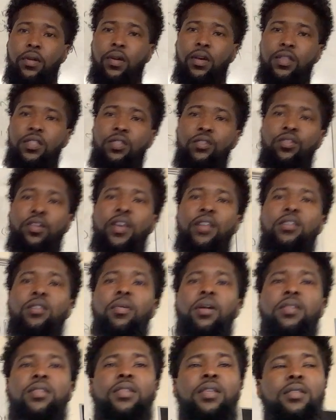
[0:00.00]
until you get to
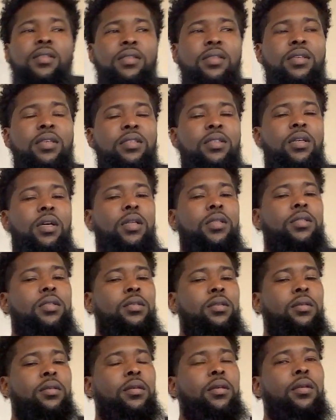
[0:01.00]
about 66 knots.
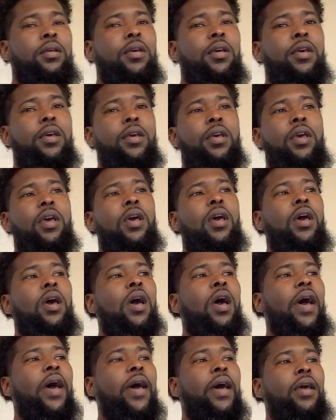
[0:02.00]

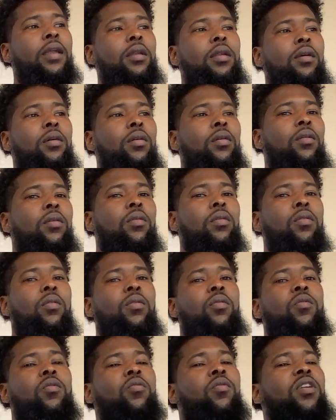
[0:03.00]
And
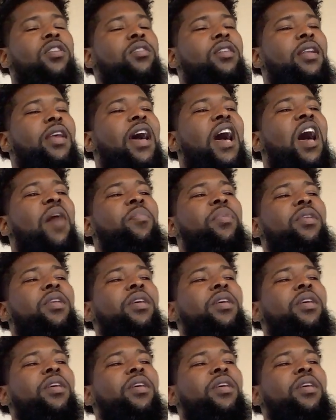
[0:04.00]
what's going to happen